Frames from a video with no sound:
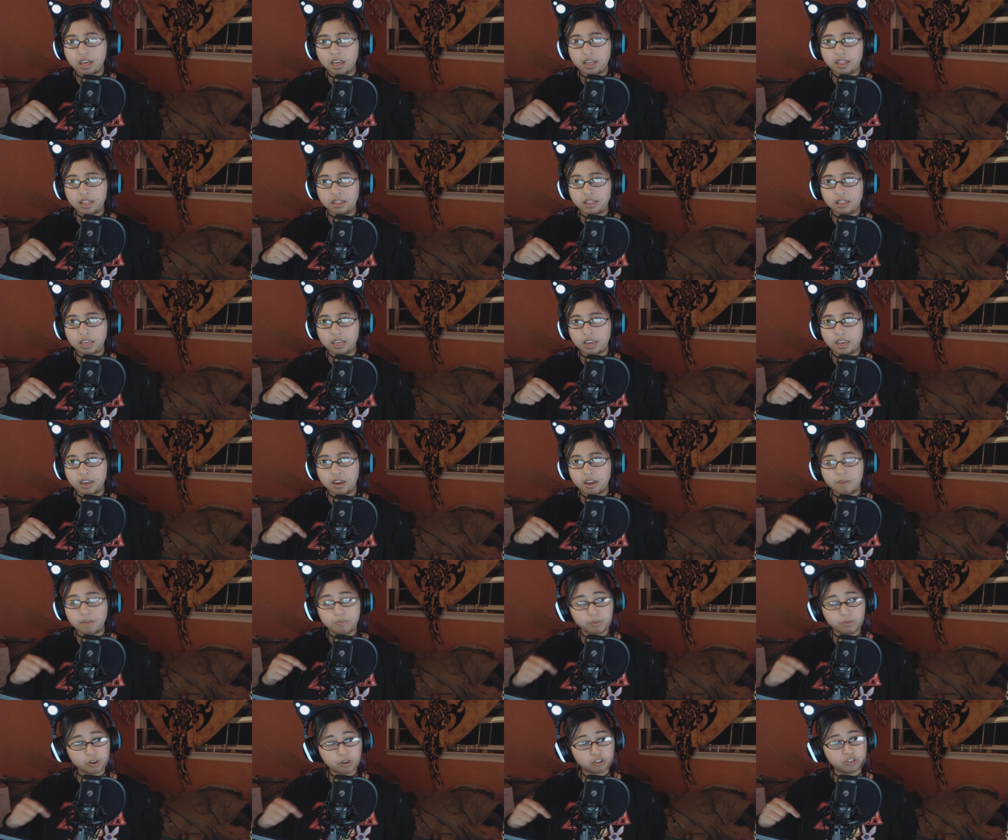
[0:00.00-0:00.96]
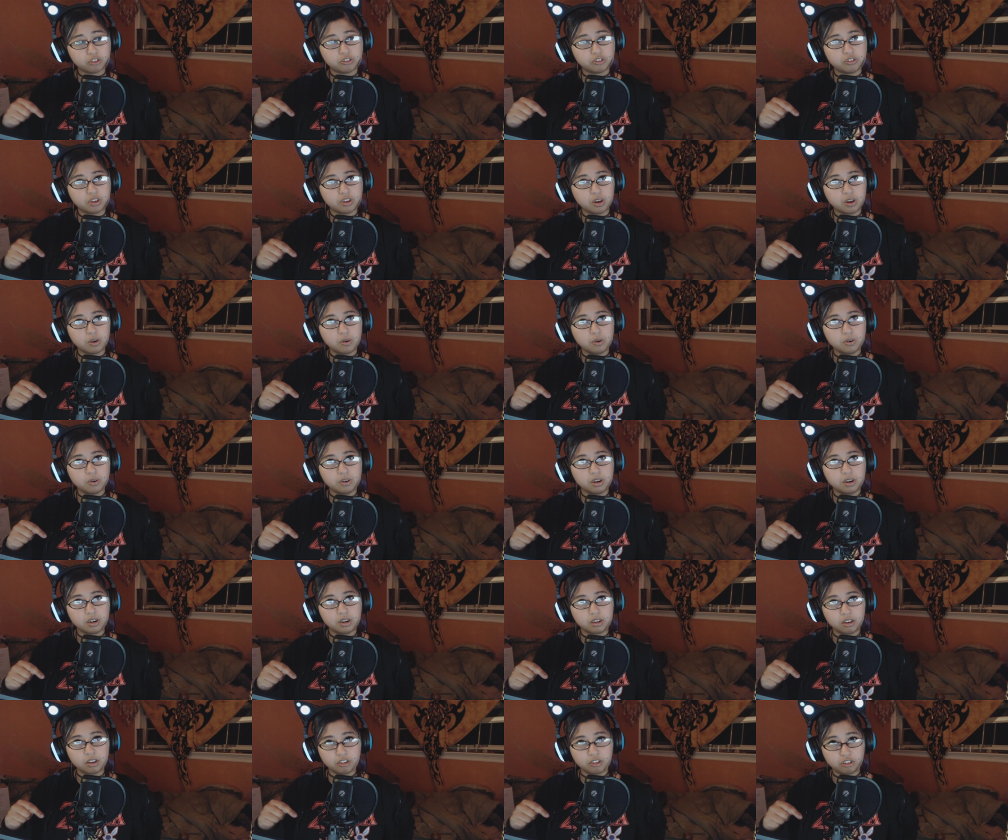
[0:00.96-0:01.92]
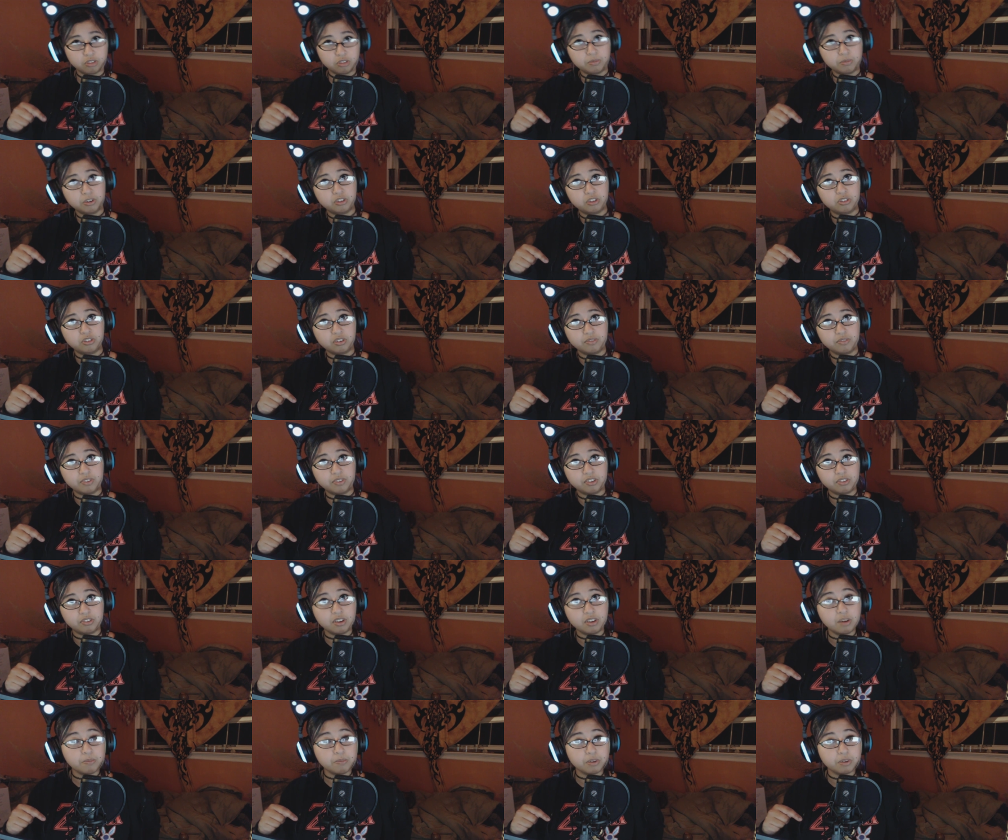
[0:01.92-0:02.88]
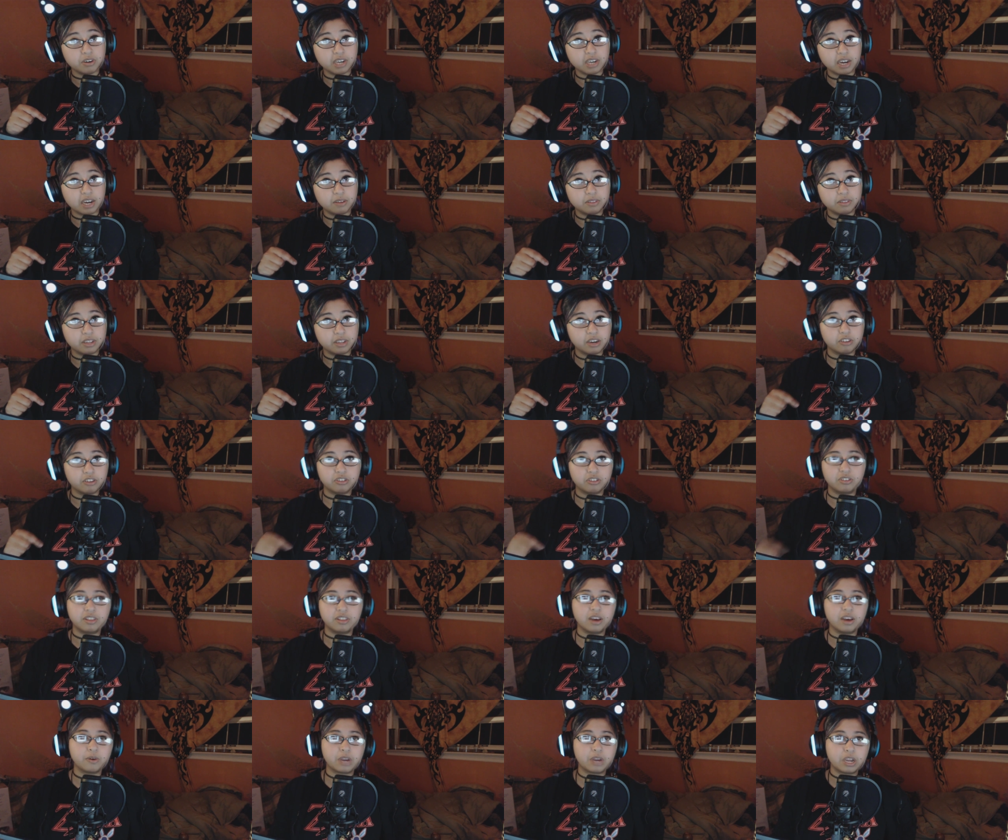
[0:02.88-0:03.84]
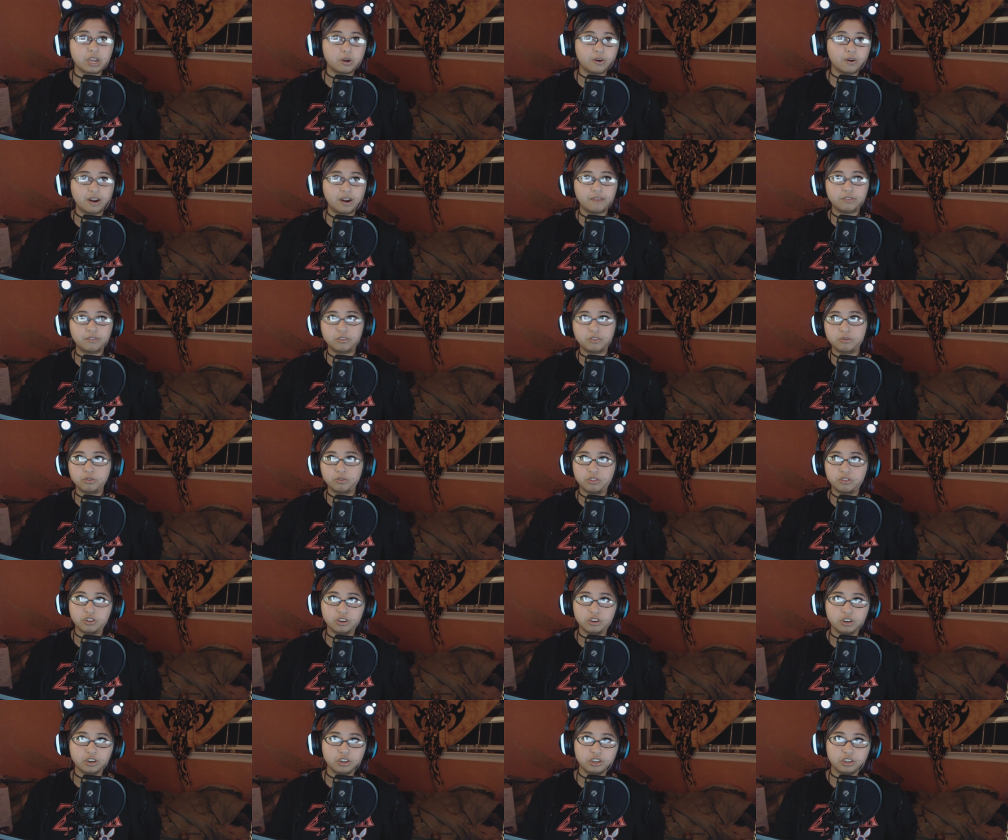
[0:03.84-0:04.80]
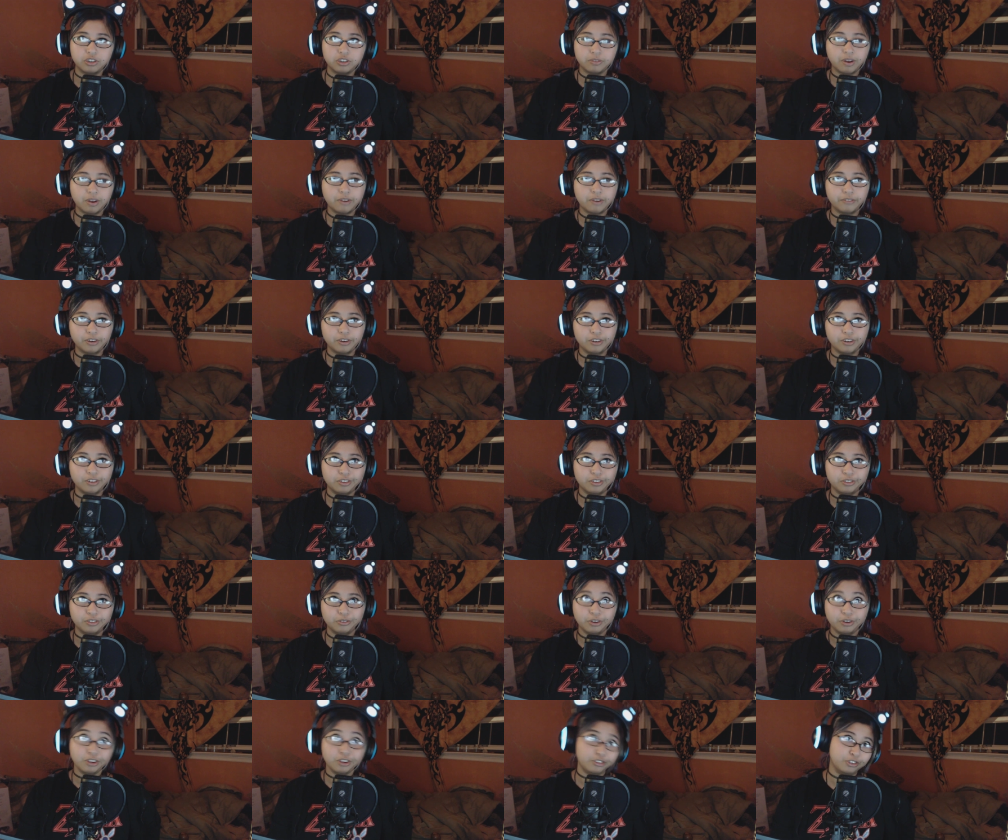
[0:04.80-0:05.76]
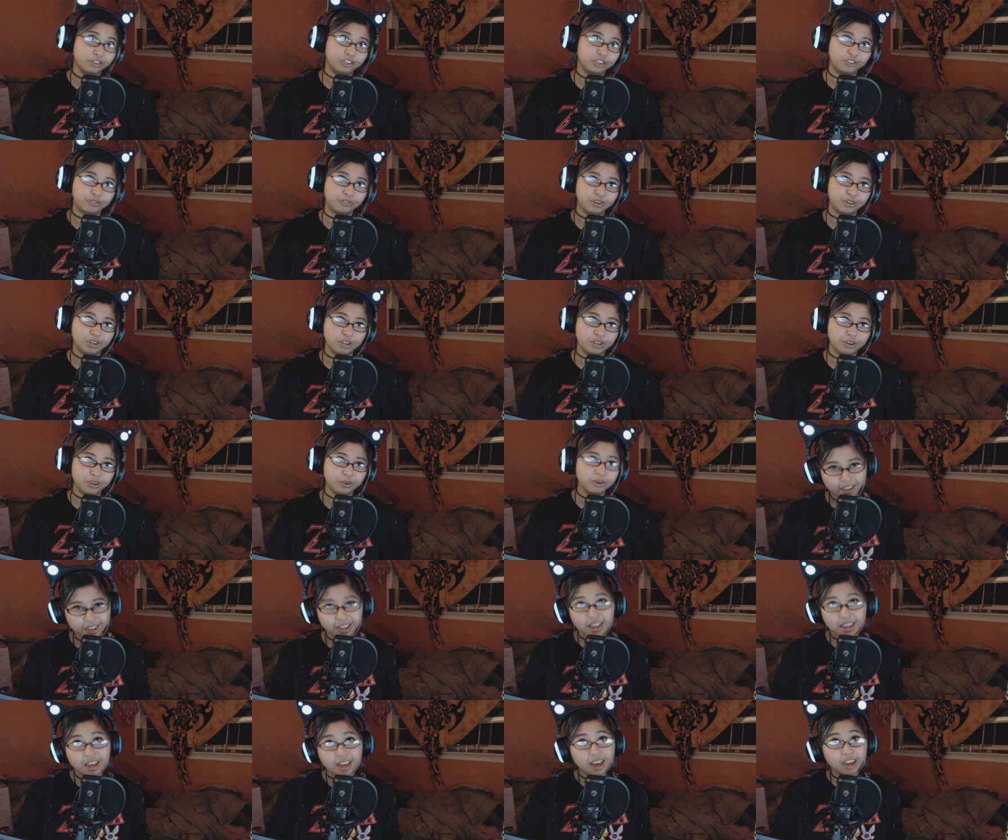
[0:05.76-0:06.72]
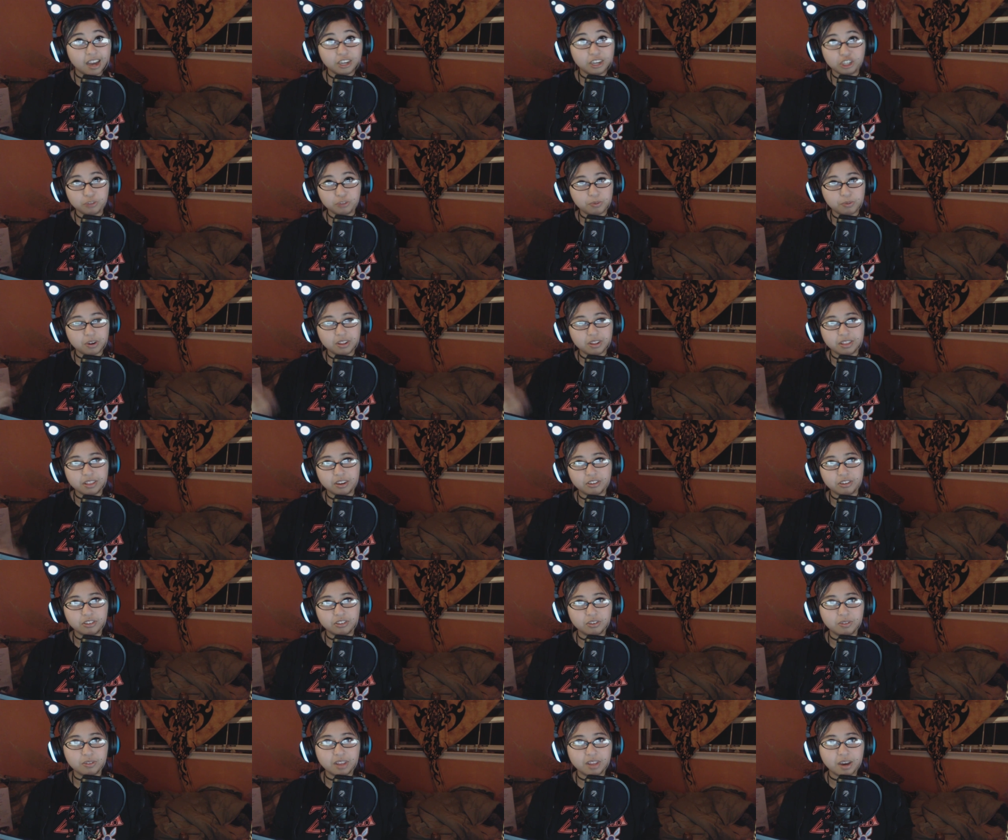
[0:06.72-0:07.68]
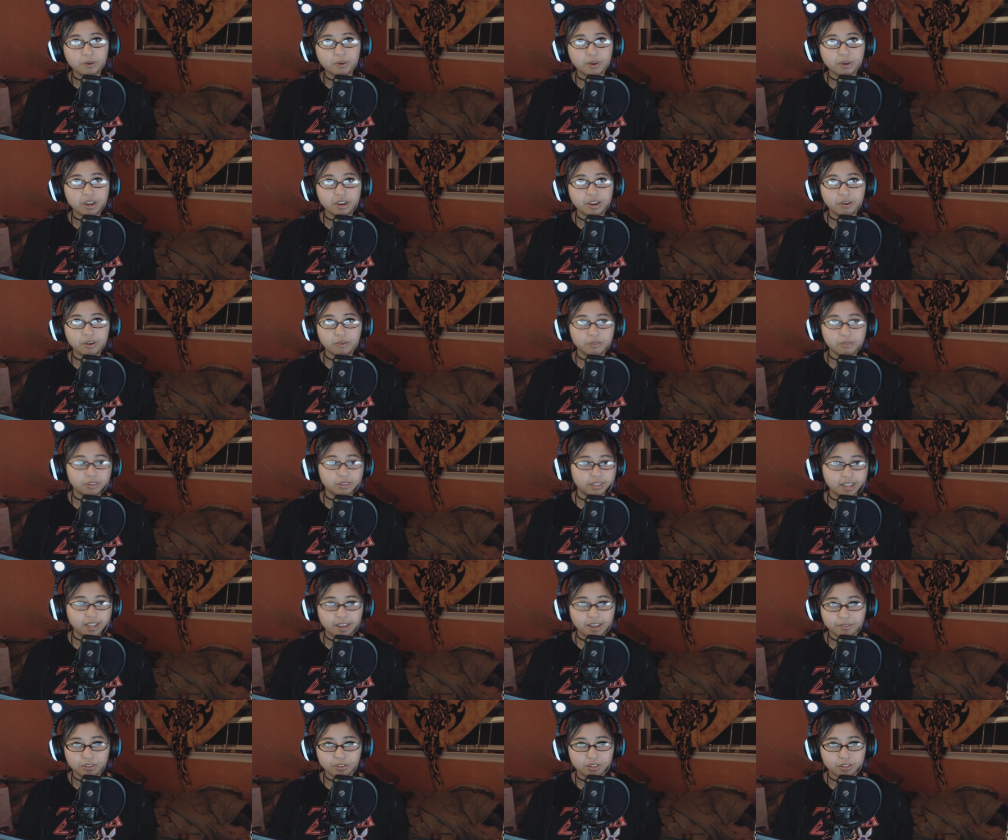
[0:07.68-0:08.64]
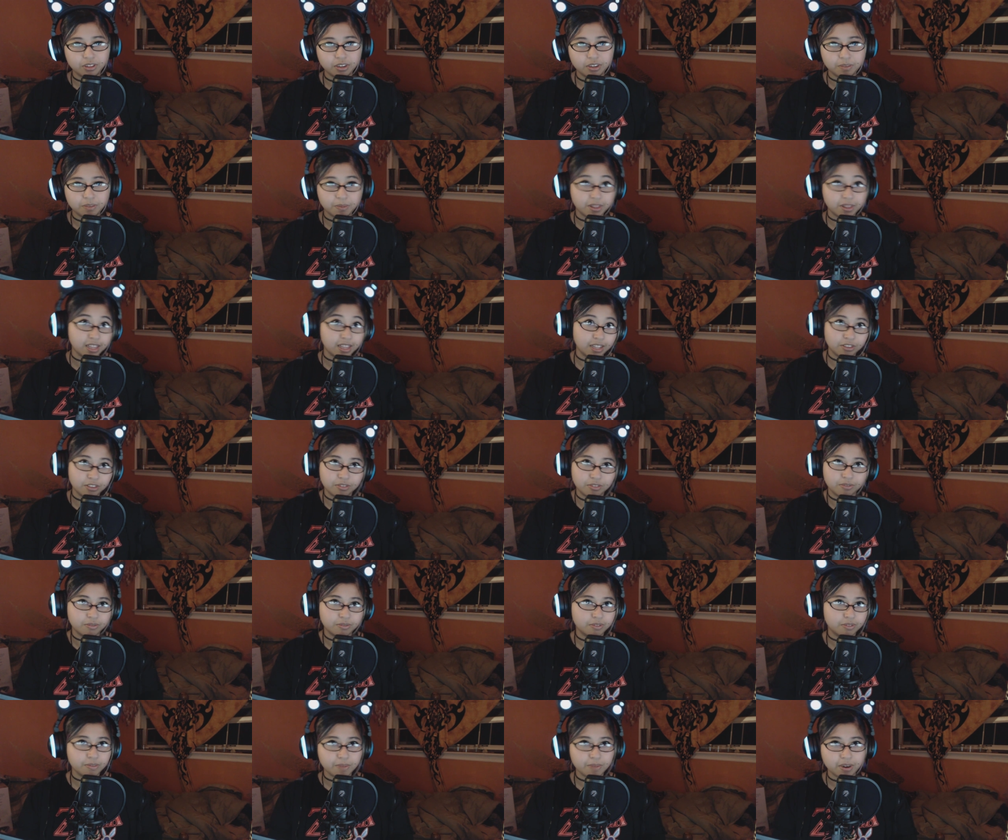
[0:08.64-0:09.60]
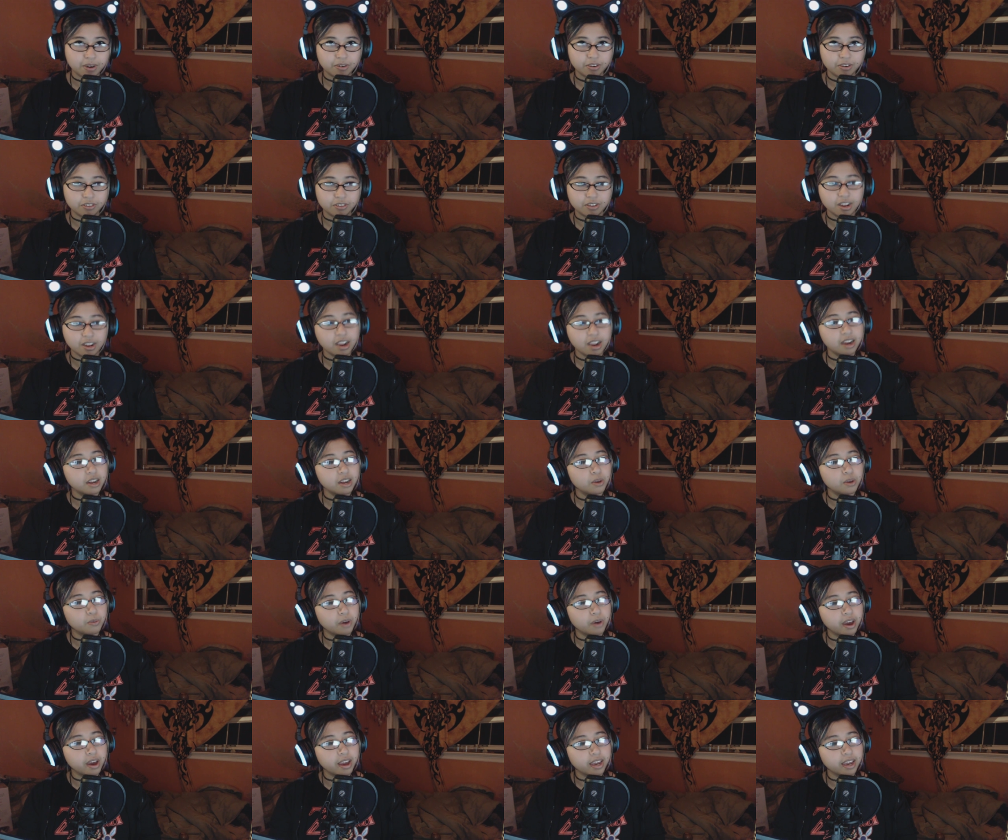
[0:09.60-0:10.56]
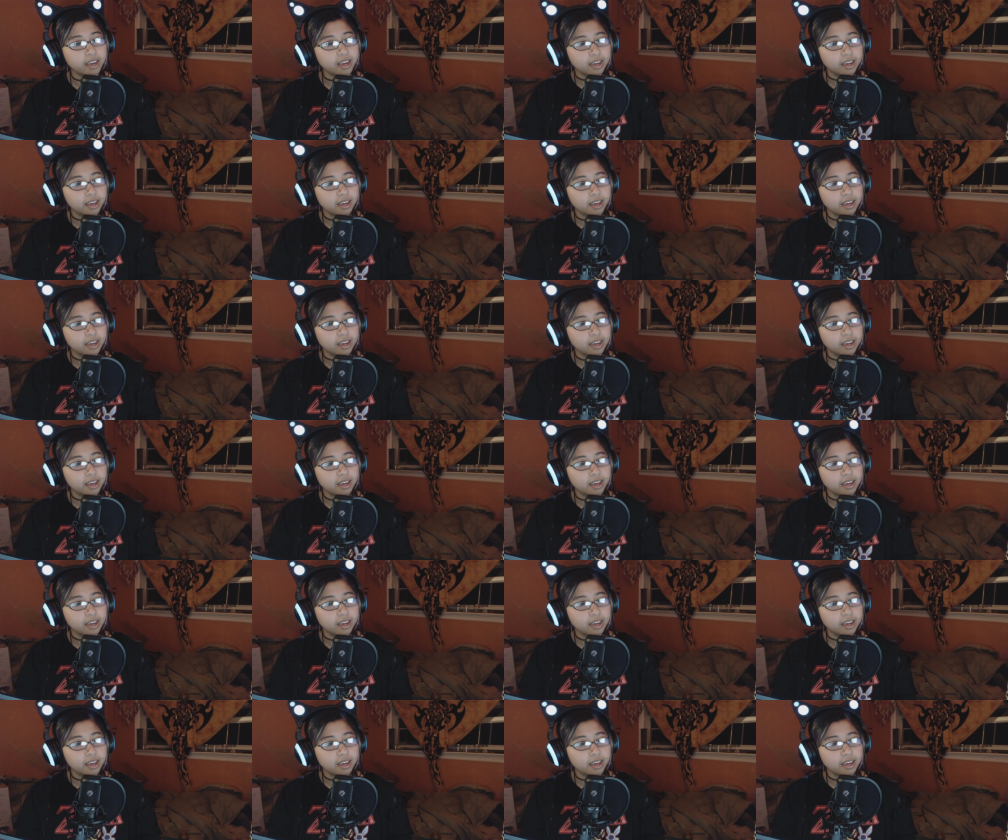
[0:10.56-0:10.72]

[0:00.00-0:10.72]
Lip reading: the BROOKSTONE customer service number down there, so that way you don't have to search. I've already done the research for you. I just put it there so that way you don't really have to look, but that's the main reason. Anyway,